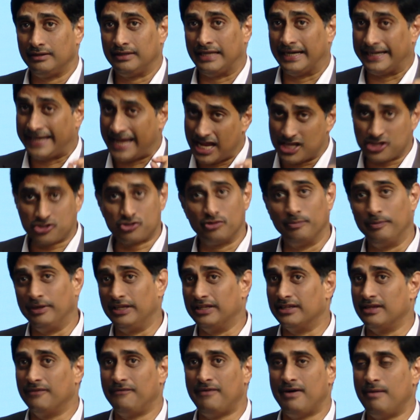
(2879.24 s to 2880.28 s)
that has to be
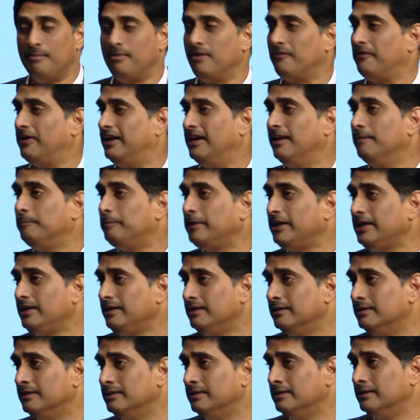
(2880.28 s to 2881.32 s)
in the form of LLP,
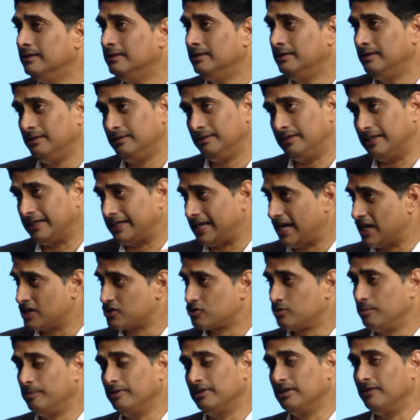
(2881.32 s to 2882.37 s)
that has
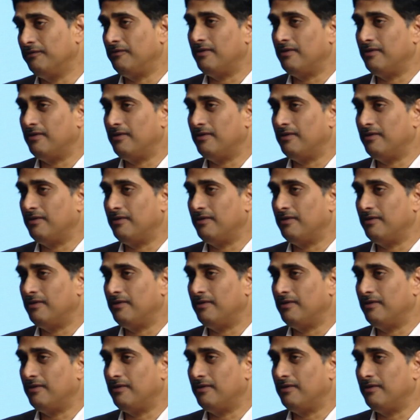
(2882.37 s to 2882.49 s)
to be in